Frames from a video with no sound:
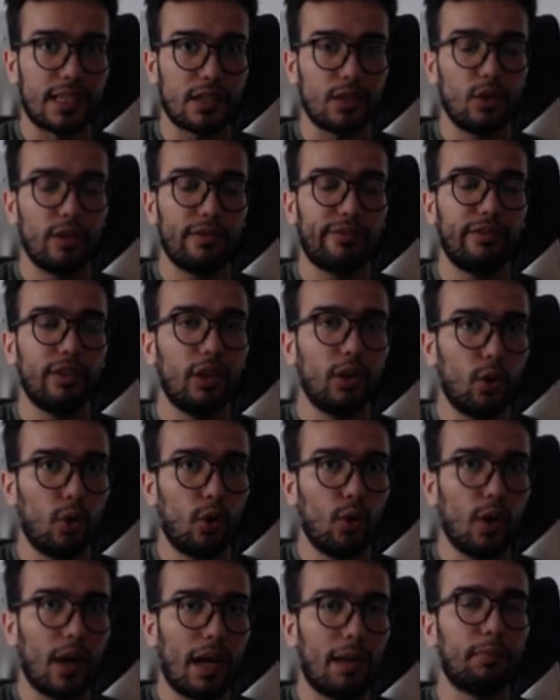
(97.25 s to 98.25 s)
So if we
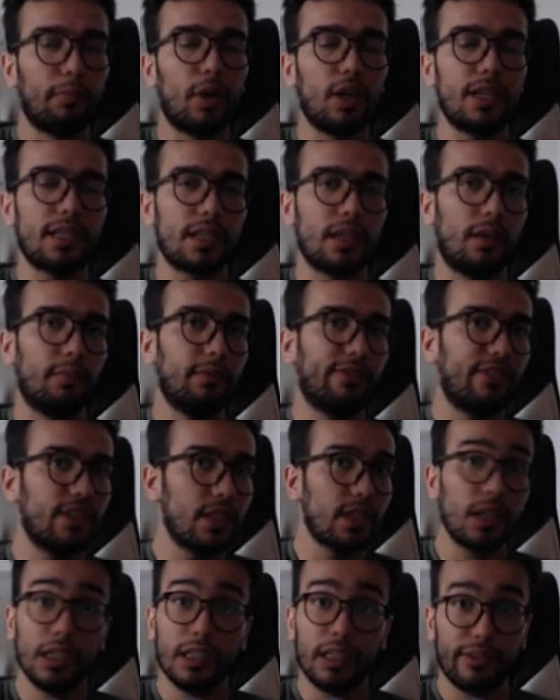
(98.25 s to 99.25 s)
go and buy some
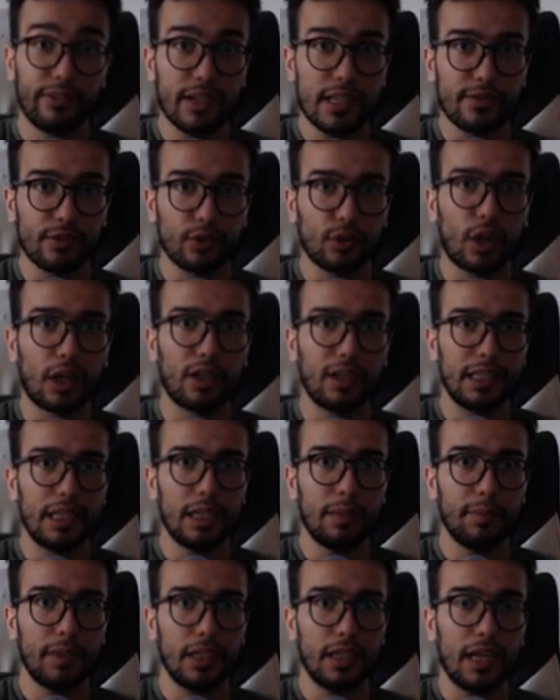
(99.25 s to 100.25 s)
physical defense for our
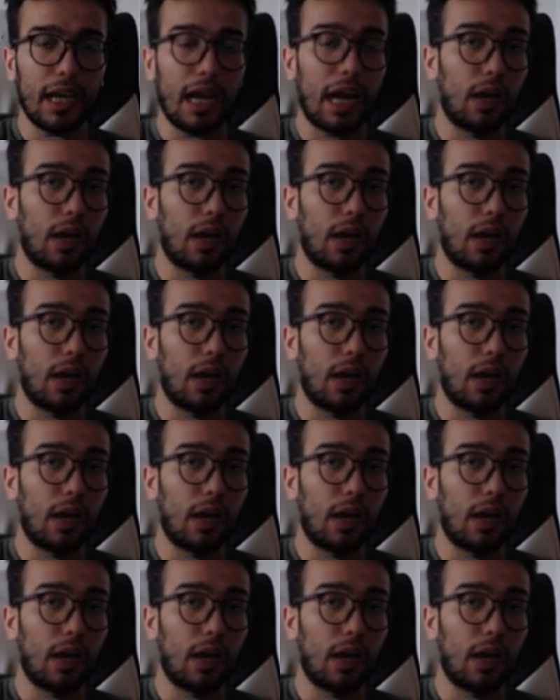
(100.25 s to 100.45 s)
enemy,